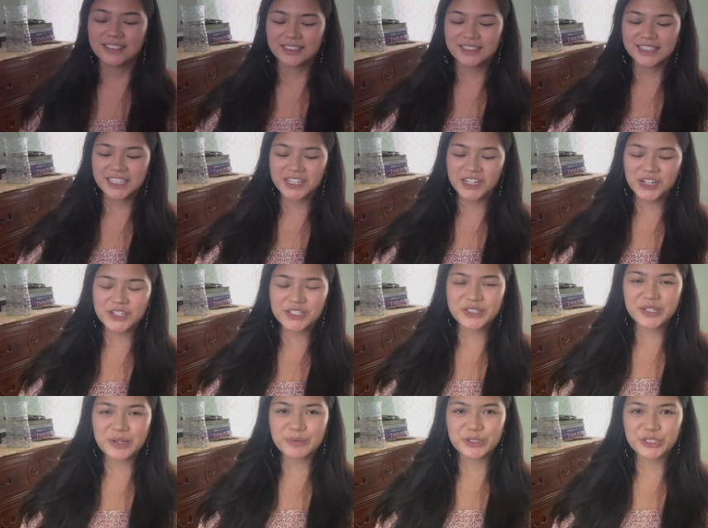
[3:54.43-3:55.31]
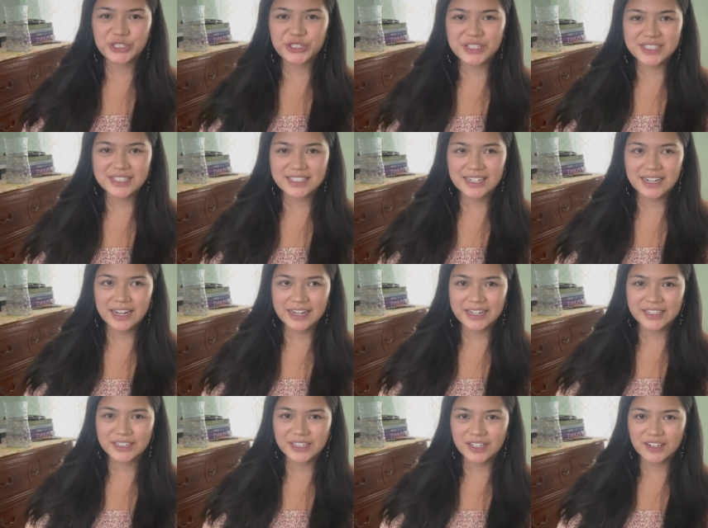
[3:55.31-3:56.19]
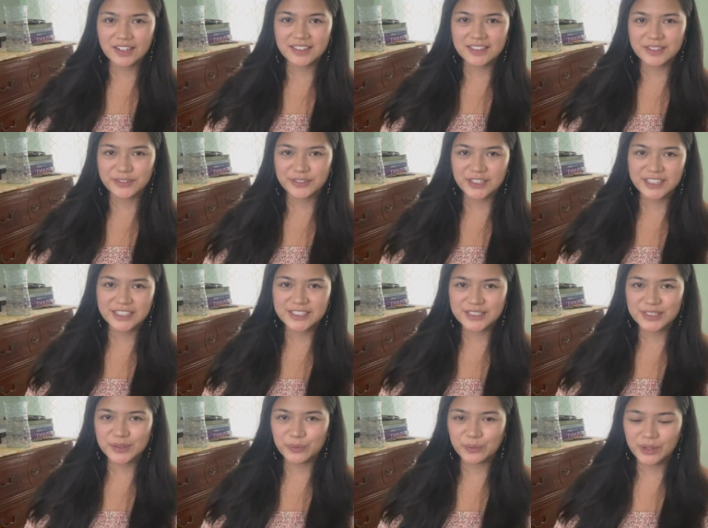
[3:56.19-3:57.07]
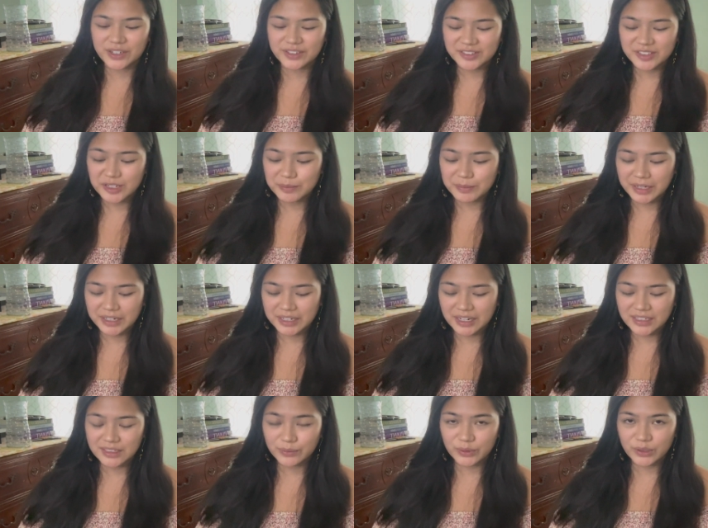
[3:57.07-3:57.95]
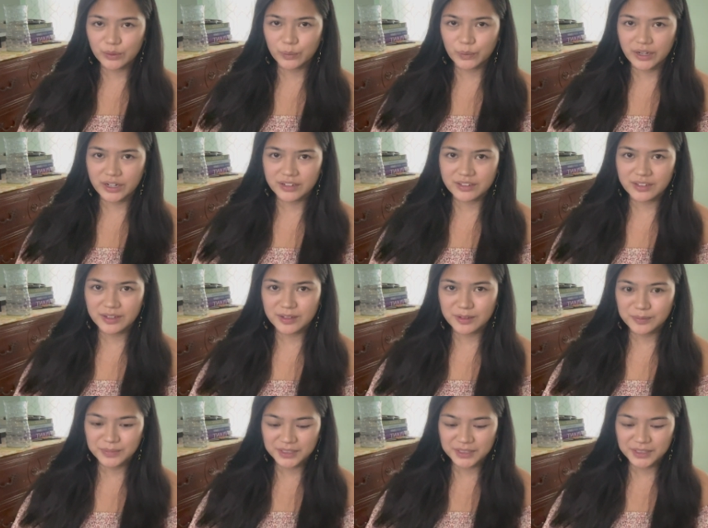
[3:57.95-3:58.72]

There are some shirts that I got. If he doesn't want them, I kind of want to wear them.